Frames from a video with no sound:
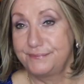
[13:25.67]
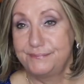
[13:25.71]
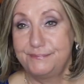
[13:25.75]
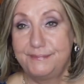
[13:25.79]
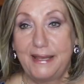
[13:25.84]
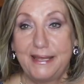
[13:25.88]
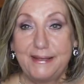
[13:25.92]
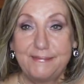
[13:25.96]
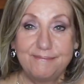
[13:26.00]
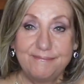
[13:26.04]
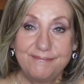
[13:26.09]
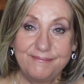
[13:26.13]

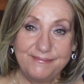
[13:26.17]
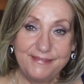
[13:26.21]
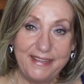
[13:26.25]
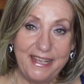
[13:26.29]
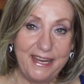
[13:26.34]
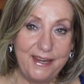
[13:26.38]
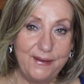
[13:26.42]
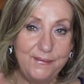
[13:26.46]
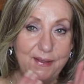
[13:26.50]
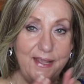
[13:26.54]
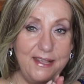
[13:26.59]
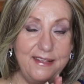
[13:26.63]
But
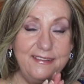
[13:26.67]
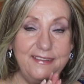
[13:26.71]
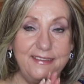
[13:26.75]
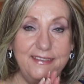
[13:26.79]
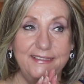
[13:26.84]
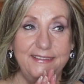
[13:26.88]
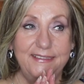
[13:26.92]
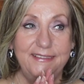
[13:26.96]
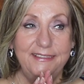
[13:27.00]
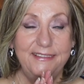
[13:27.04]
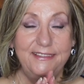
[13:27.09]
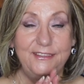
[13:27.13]
anyways,
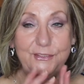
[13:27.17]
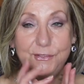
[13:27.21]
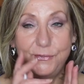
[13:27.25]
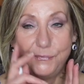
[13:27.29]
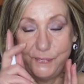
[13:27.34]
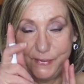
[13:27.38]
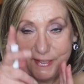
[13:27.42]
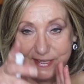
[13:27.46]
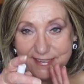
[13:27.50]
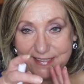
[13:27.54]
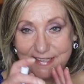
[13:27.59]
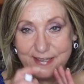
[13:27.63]
you
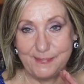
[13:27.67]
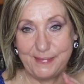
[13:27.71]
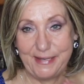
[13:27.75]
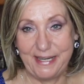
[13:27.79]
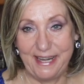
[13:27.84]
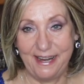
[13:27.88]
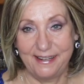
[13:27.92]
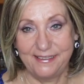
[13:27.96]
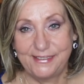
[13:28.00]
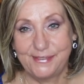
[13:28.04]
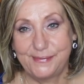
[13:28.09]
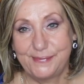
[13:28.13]
will see me
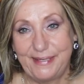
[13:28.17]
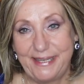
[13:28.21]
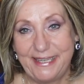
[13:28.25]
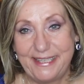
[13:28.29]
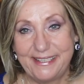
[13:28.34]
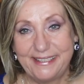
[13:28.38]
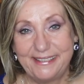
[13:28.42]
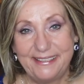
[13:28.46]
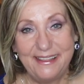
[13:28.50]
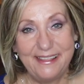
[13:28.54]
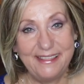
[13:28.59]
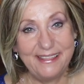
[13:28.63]
next
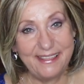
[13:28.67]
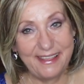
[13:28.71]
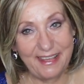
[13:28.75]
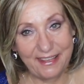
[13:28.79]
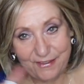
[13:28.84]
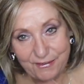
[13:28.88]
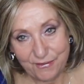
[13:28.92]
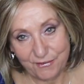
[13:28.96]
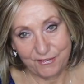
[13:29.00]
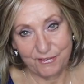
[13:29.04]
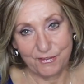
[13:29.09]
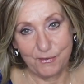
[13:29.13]
week.
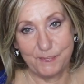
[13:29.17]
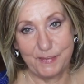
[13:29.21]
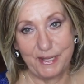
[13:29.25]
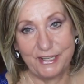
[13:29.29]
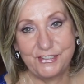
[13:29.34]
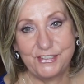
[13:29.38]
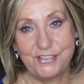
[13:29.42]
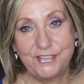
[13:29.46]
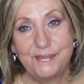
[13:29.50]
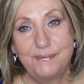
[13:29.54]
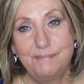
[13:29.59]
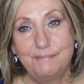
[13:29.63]
Thank you so
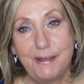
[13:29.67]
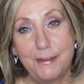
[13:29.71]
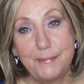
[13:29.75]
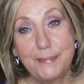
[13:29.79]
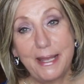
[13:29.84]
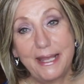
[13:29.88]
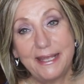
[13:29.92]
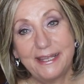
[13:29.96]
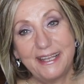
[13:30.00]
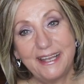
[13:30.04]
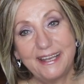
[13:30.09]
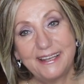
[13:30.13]
much.
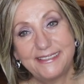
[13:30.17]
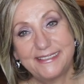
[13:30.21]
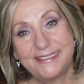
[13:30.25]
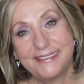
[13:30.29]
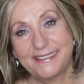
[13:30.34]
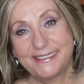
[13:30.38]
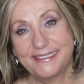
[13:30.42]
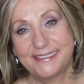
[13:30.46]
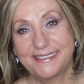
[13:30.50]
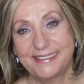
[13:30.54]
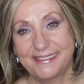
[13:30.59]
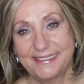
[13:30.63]
Bye-bye,
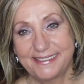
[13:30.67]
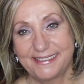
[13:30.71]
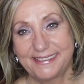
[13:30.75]
guys.